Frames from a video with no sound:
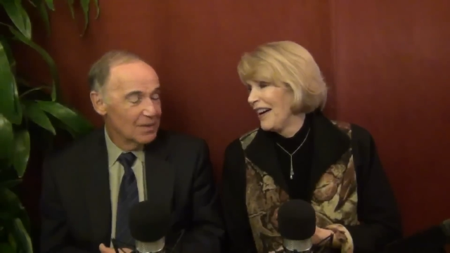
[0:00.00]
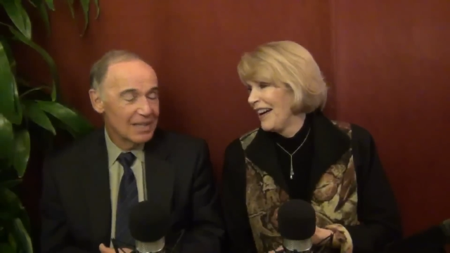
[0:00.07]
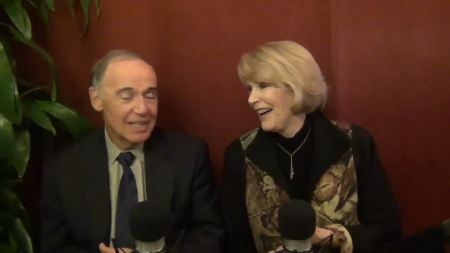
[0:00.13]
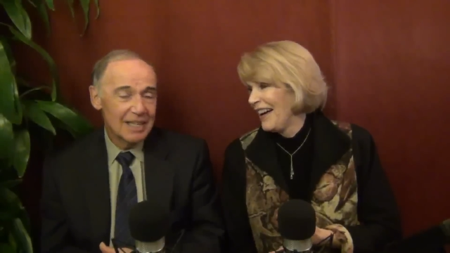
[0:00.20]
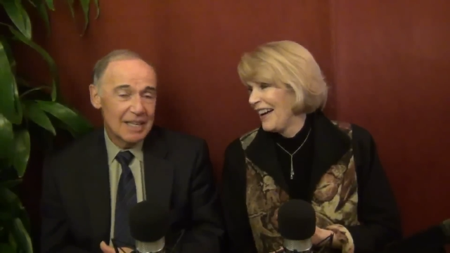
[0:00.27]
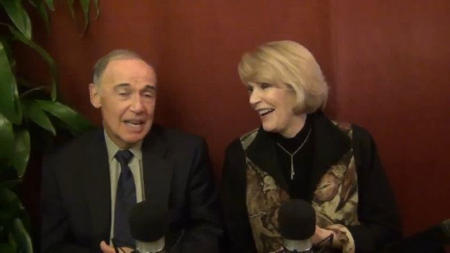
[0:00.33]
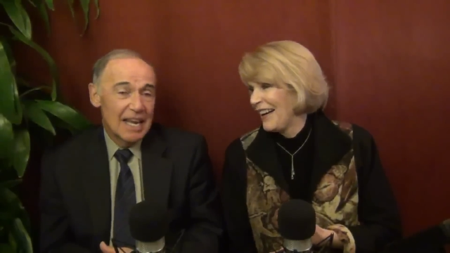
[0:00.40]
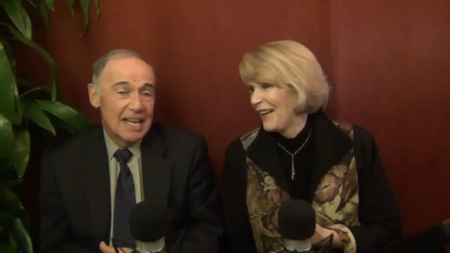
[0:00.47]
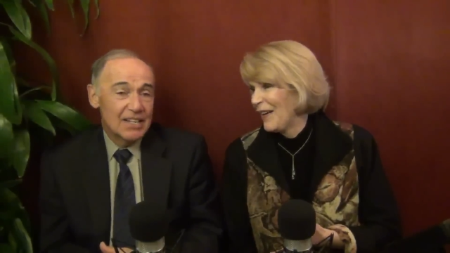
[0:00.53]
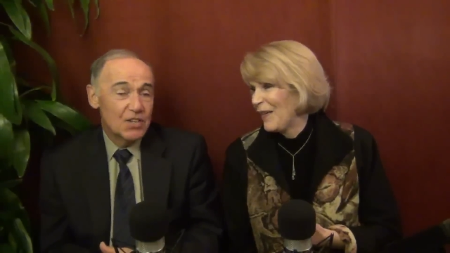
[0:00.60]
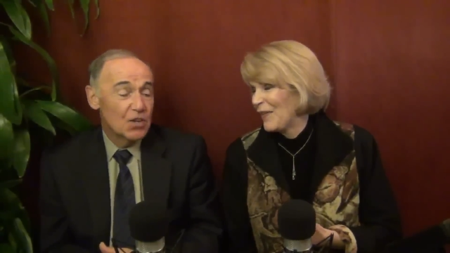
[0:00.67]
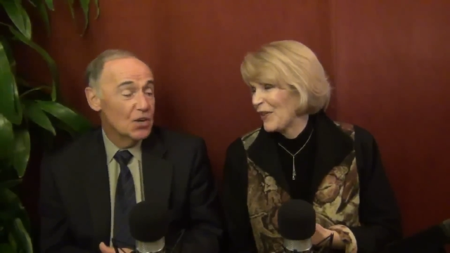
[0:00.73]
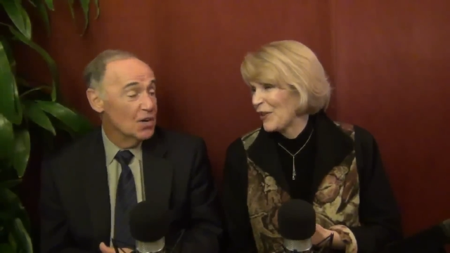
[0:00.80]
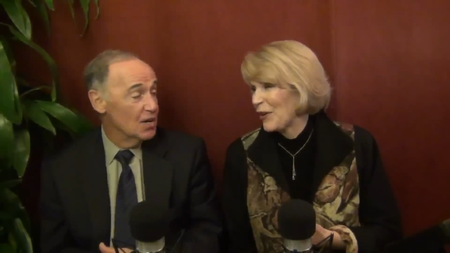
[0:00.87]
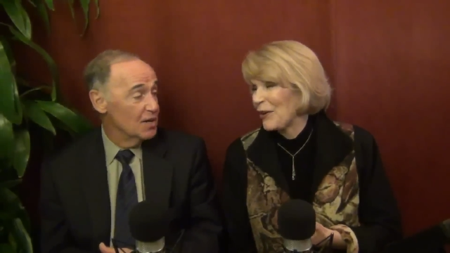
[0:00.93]
Speaker 1: Well, it, it
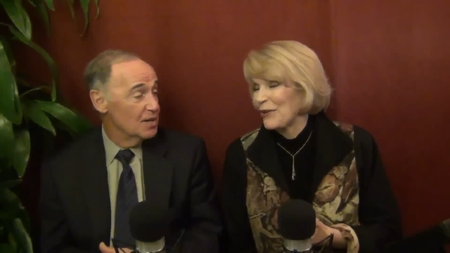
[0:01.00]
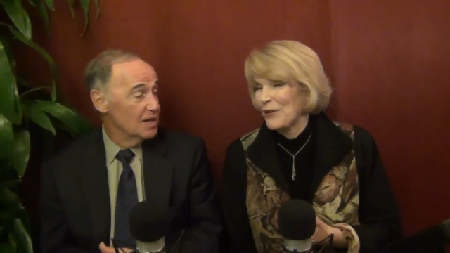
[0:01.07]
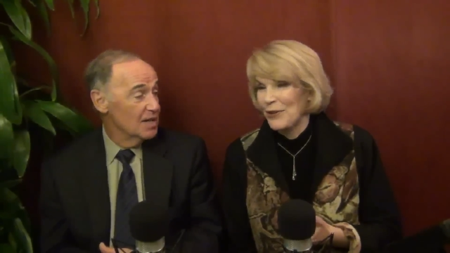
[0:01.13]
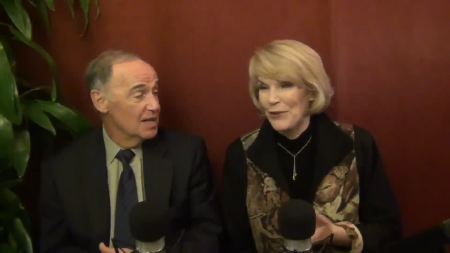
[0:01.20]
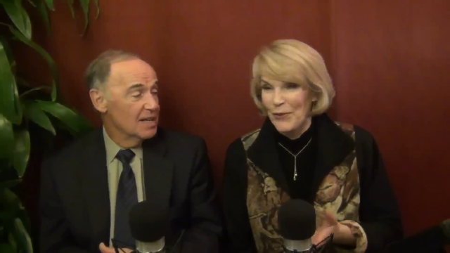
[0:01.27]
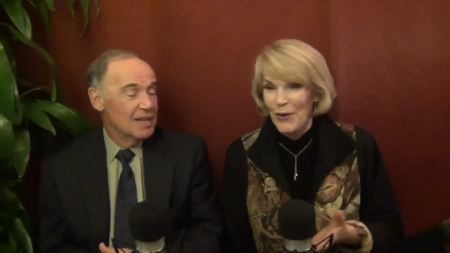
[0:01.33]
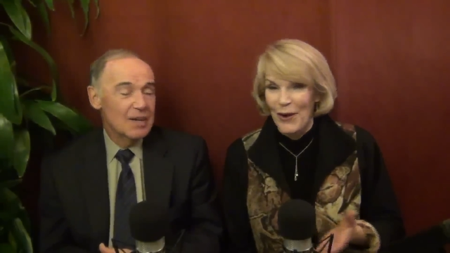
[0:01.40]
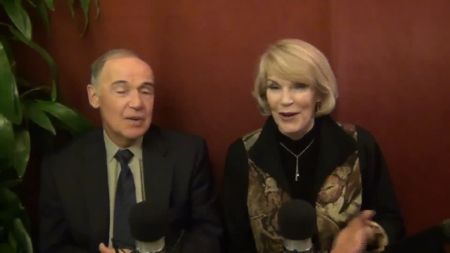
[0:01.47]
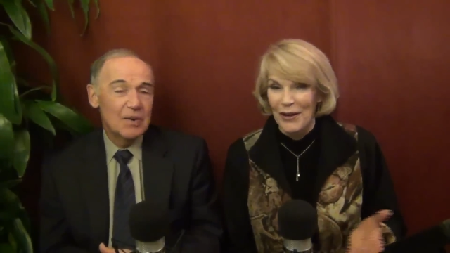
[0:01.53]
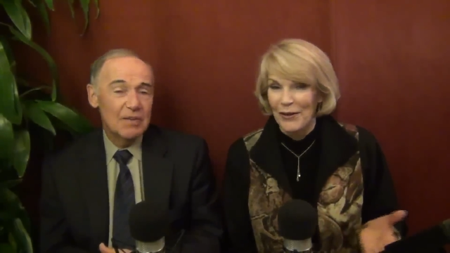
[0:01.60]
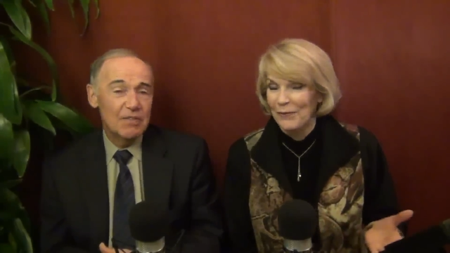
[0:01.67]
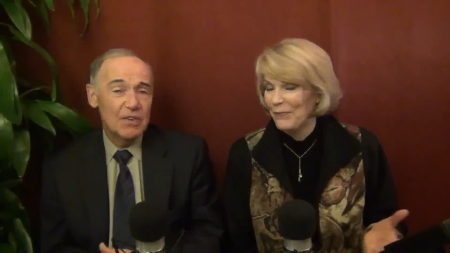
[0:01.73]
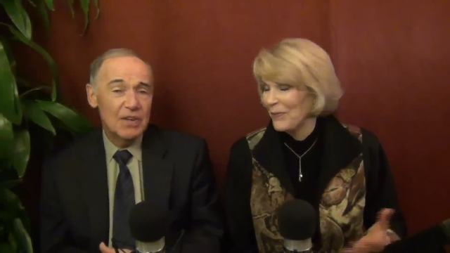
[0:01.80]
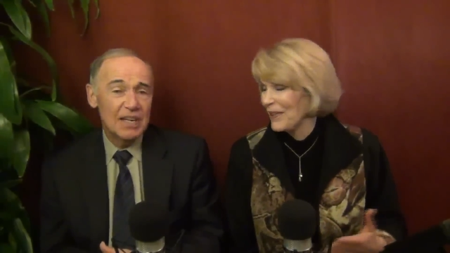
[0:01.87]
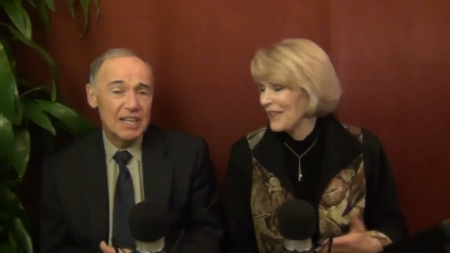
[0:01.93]
if could. It goes in the wrong
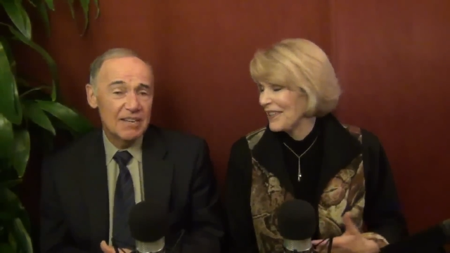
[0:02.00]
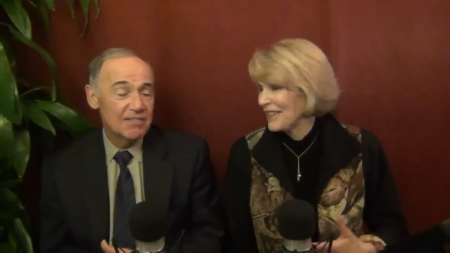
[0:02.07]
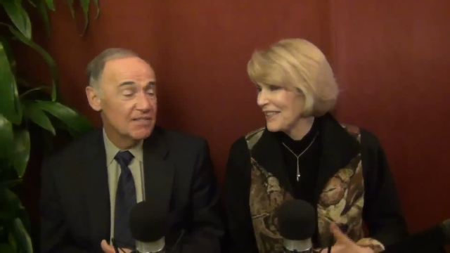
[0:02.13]
well, if you place.